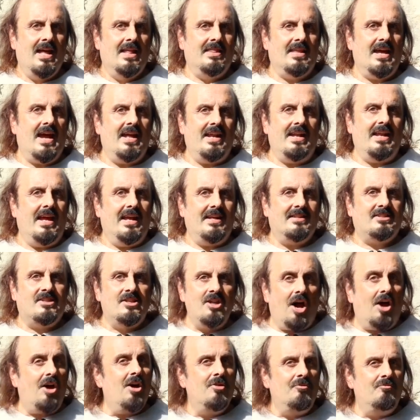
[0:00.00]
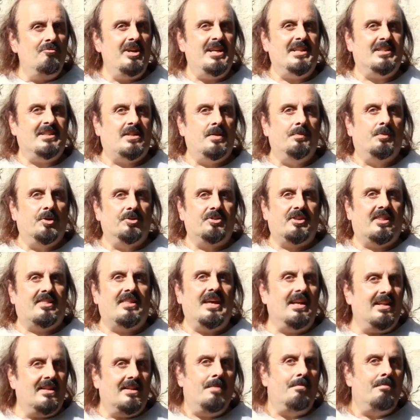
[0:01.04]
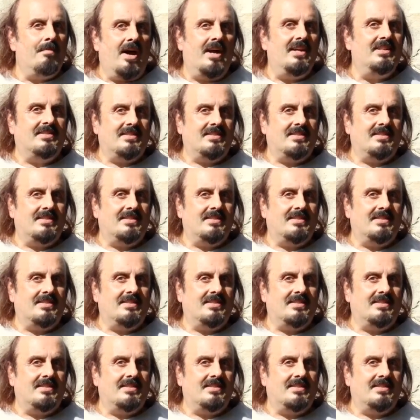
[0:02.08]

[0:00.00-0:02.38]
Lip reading: then it's not unreasonable to think that my